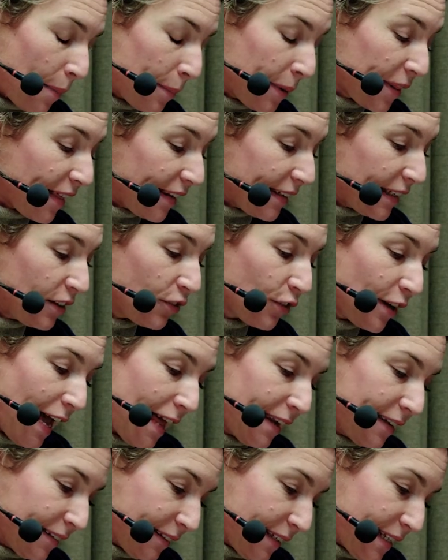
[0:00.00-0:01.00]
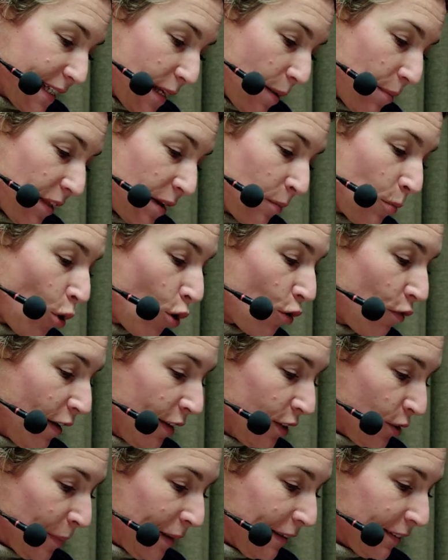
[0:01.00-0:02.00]
but that in reality something more
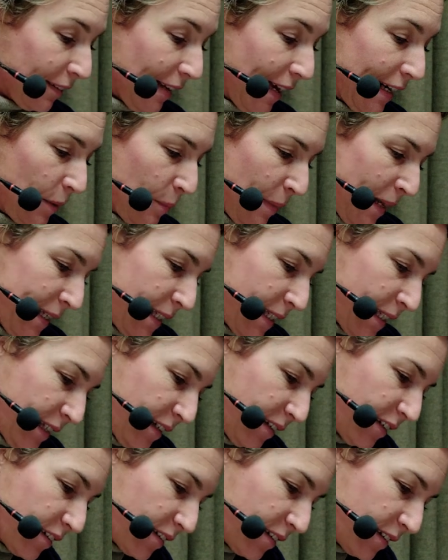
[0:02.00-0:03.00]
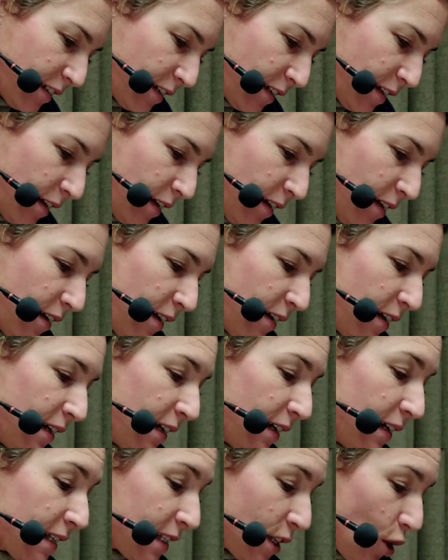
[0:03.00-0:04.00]
fundamental animates it.
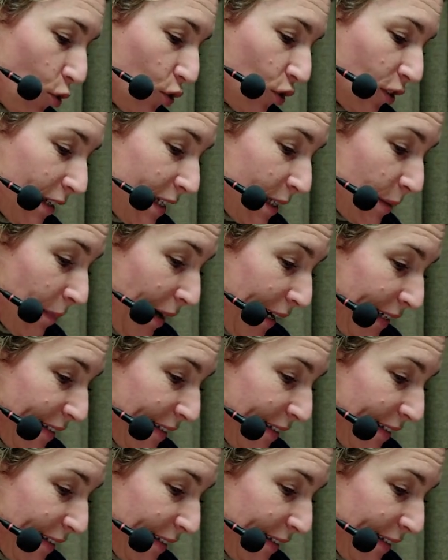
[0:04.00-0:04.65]
Socialism,